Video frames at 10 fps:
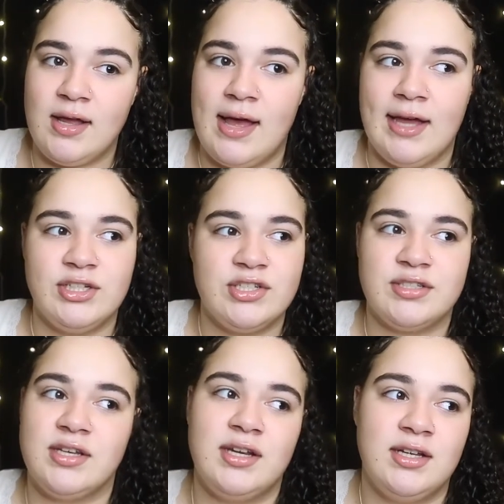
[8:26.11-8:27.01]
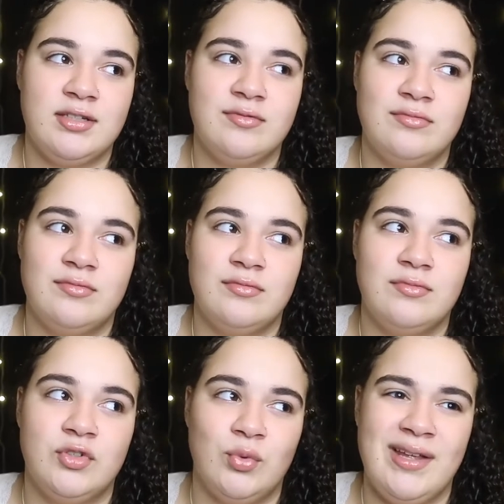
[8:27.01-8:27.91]
I just couldn't
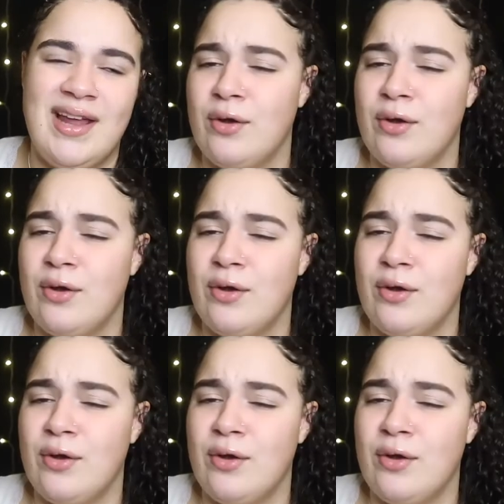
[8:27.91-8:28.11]
do it.